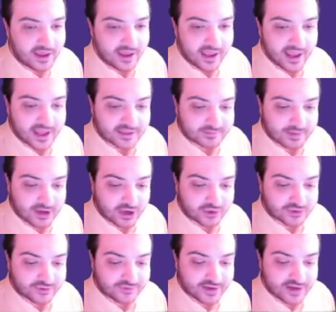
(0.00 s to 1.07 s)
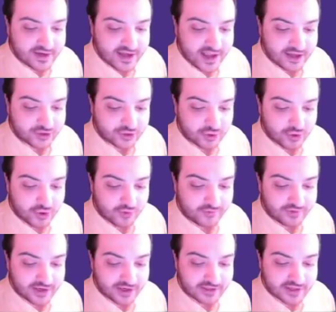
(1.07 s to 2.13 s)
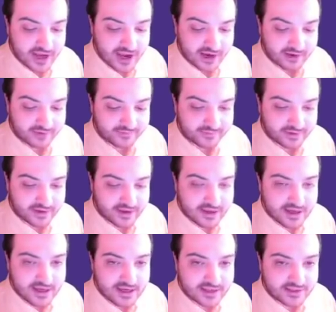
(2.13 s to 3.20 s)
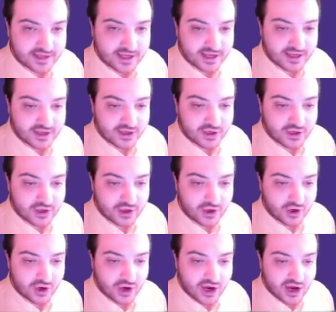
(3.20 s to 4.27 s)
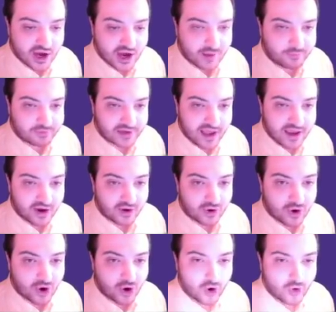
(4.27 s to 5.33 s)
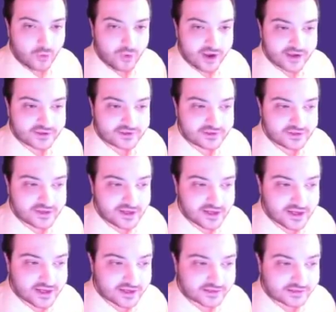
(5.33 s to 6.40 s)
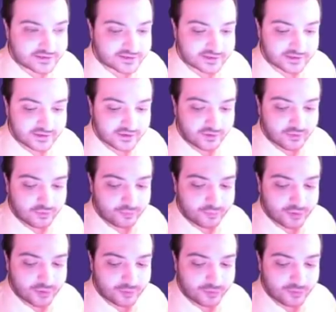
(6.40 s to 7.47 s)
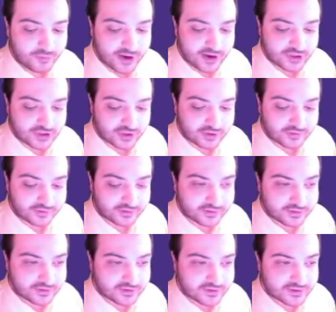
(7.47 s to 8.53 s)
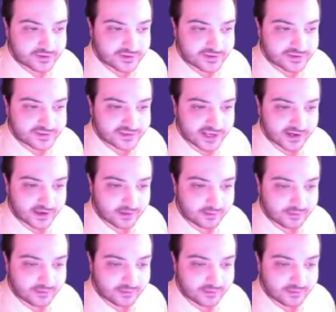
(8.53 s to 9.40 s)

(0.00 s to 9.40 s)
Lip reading: It's because of the nature of the attack. You see, a player always needs preparation, setup,